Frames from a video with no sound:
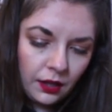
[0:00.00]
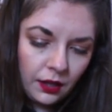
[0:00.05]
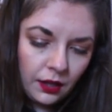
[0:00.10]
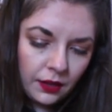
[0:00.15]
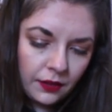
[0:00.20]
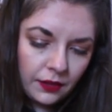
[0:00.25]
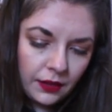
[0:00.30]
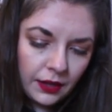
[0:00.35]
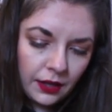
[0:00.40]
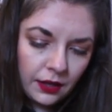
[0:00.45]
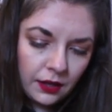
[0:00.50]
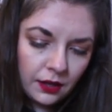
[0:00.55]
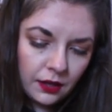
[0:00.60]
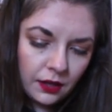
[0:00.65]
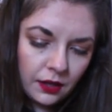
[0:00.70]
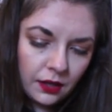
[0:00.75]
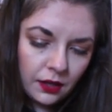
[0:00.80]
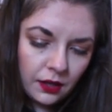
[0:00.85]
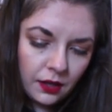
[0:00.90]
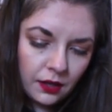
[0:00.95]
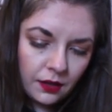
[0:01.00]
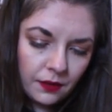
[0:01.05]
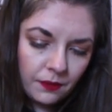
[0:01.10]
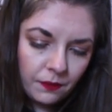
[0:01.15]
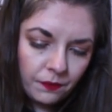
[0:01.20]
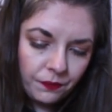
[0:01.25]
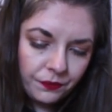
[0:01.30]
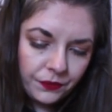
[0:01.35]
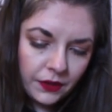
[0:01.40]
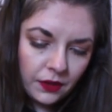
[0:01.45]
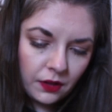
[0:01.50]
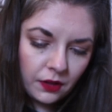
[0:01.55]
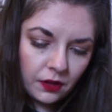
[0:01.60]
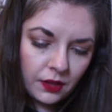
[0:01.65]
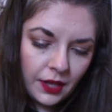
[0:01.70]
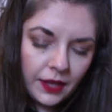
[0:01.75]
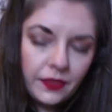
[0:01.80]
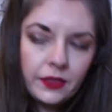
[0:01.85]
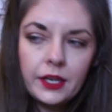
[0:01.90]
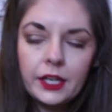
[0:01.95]
And then
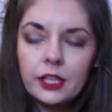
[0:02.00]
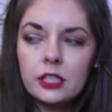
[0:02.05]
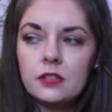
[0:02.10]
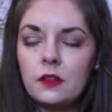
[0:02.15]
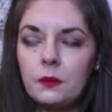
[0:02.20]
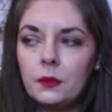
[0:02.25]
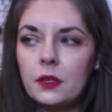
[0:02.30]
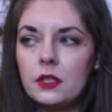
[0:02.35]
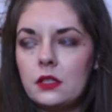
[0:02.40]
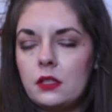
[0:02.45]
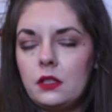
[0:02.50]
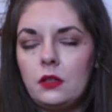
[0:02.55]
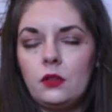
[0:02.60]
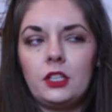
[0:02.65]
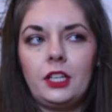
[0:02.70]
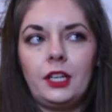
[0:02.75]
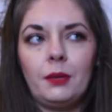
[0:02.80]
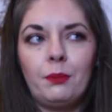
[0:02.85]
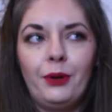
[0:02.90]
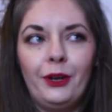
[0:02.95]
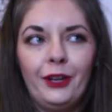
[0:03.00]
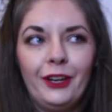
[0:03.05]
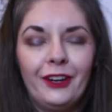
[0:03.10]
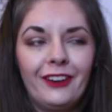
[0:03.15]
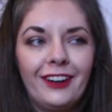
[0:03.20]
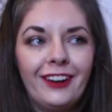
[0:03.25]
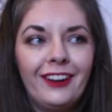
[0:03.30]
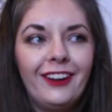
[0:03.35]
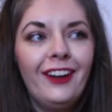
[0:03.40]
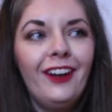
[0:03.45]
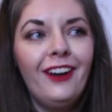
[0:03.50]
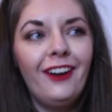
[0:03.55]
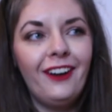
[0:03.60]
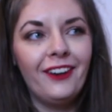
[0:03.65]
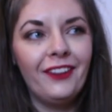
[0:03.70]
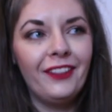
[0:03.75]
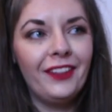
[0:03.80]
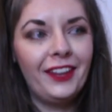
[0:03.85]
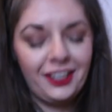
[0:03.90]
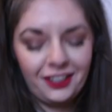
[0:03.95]
the next few months are usually a blur,
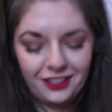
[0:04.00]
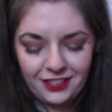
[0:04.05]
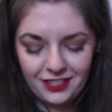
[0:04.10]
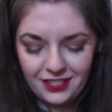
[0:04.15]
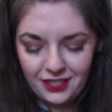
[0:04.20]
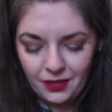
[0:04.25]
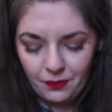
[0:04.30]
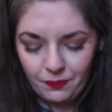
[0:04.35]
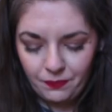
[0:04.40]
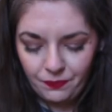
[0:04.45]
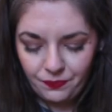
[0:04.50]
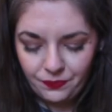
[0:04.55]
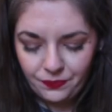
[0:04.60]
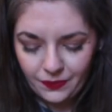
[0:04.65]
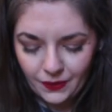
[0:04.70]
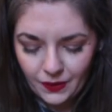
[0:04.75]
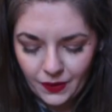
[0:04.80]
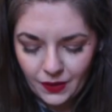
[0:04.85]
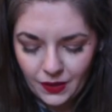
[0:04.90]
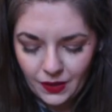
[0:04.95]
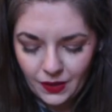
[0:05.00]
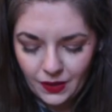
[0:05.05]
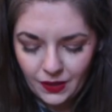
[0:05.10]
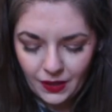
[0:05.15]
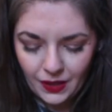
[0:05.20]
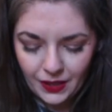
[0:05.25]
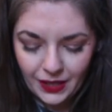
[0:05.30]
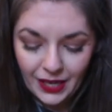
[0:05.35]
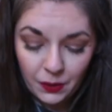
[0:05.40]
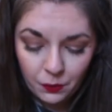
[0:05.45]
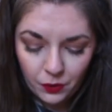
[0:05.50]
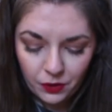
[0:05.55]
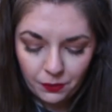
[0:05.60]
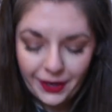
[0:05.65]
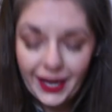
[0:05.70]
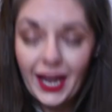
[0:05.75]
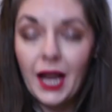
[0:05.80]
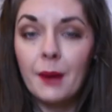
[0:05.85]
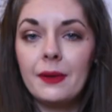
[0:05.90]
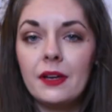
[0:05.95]
aren't they? Because again, with
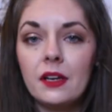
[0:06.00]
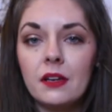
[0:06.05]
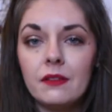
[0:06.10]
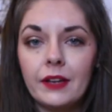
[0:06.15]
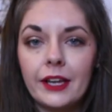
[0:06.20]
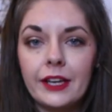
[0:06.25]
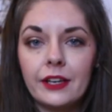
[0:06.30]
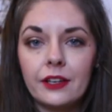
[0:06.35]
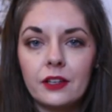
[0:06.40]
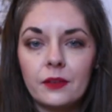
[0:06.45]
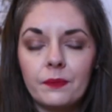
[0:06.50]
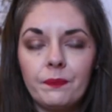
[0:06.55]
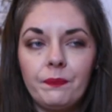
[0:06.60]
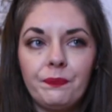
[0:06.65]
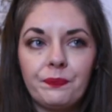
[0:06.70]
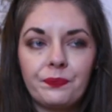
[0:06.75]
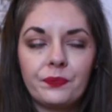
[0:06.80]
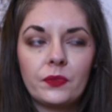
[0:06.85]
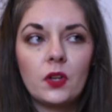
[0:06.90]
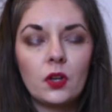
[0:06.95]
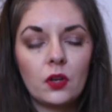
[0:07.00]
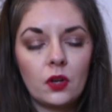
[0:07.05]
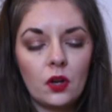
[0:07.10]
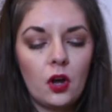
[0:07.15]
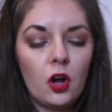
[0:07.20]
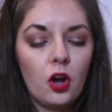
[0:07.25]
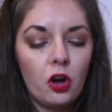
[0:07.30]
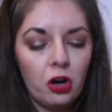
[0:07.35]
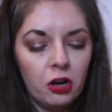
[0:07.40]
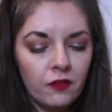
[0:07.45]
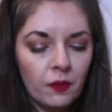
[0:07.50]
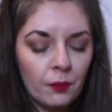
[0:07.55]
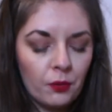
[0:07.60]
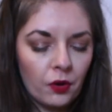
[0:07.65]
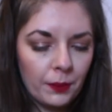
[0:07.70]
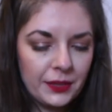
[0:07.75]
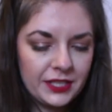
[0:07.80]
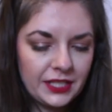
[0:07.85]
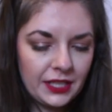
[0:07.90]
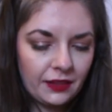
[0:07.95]
my habit of like
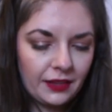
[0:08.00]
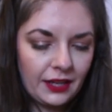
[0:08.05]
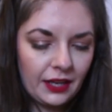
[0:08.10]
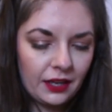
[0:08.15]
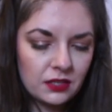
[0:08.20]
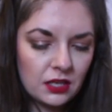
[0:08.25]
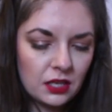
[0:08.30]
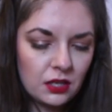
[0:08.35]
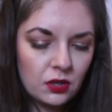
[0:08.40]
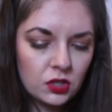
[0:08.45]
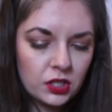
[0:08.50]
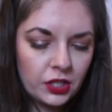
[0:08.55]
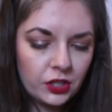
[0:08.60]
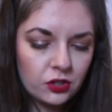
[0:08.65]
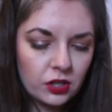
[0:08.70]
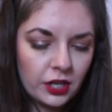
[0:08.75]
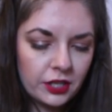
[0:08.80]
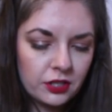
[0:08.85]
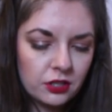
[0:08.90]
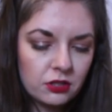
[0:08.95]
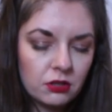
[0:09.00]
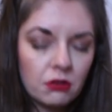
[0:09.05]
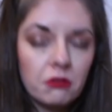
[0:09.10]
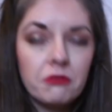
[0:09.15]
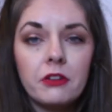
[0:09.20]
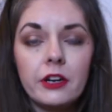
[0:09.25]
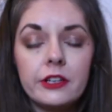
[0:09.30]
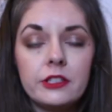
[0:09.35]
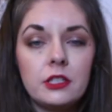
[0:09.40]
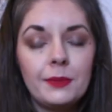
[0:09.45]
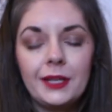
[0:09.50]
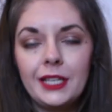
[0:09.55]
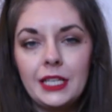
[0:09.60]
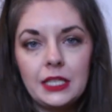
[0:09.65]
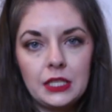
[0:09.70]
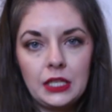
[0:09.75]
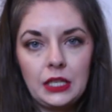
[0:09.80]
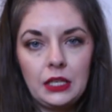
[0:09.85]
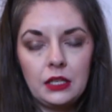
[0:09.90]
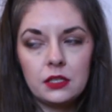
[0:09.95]
over-promising things, I usually try to sow far too many
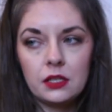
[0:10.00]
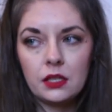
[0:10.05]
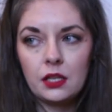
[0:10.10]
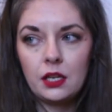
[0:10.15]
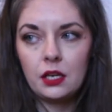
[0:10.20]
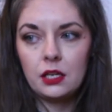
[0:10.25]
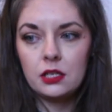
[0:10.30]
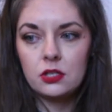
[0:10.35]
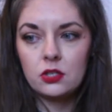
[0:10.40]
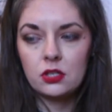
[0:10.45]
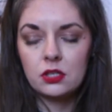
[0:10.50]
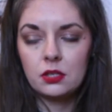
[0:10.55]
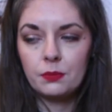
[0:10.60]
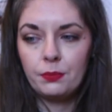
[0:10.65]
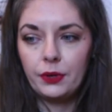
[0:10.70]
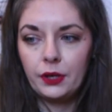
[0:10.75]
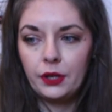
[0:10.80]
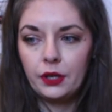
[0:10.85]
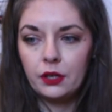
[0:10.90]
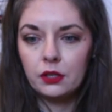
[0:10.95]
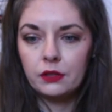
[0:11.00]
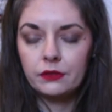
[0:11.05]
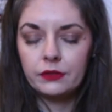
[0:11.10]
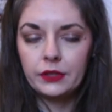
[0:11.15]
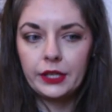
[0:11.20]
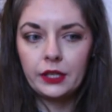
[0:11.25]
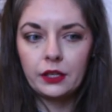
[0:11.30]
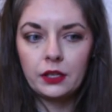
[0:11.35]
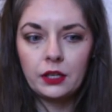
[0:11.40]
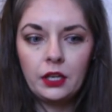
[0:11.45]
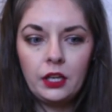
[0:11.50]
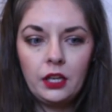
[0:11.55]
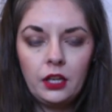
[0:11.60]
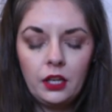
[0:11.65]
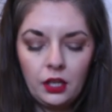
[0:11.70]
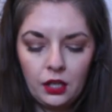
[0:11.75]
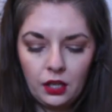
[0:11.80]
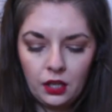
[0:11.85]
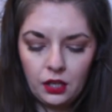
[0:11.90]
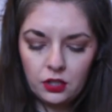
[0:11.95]
seeds, and then it's just a blur of like
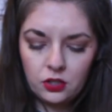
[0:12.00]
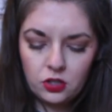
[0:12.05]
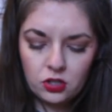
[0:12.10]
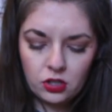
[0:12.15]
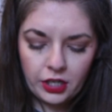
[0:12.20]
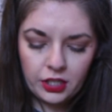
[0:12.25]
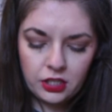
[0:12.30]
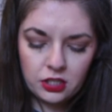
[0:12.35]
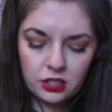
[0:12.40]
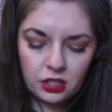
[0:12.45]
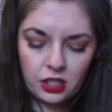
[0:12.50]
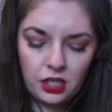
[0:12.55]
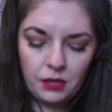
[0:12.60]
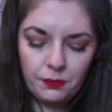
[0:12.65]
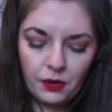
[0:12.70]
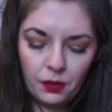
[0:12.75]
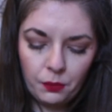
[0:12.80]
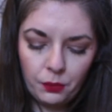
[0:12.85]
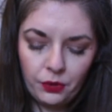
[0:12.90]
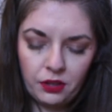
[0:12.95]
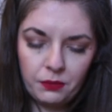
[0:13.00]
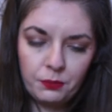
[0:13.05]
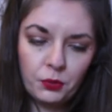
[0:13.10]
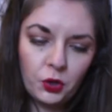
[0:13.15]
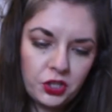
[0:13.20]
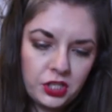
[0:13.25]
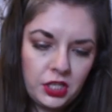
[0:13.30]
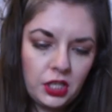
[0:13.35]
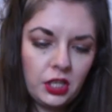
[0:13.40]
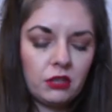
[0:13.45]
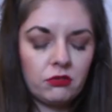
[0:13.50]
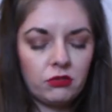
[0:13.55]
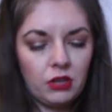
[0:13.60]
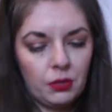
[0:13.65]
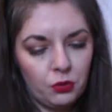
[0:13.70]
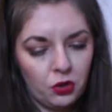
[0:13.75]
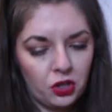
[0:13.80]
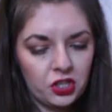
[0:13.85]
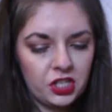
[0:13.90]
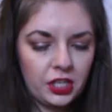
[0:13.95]
trying to keep up with potting and
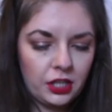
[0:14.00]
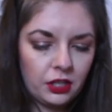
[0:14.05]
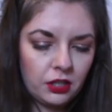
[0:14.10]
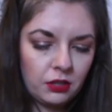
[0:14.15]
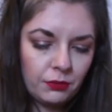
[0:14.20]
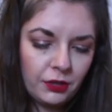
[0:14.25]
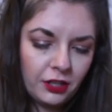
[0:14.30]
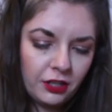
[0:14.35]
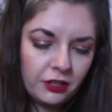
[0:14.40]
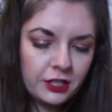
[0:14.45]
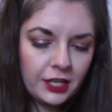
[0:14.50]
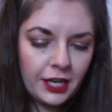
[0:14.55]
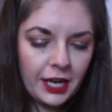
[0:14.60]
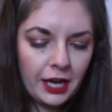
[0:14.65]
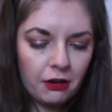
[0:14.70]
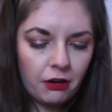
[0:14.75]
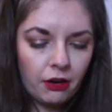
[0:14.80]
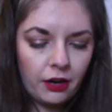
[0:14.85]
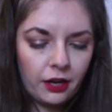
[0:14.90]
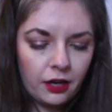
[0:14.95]
repotting and planting out.